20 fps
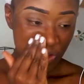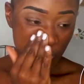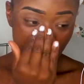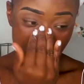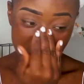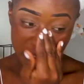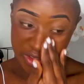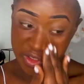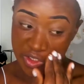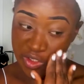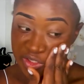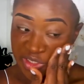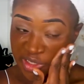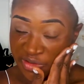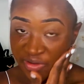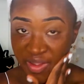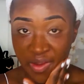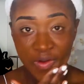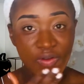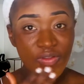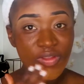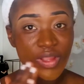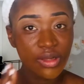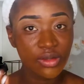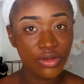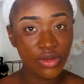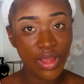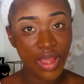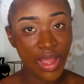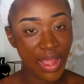so excuse if I look
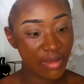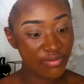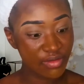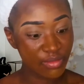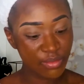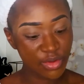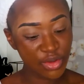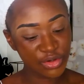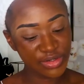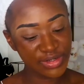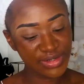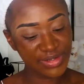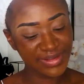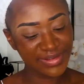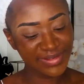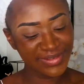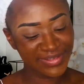down here. I have a mirror.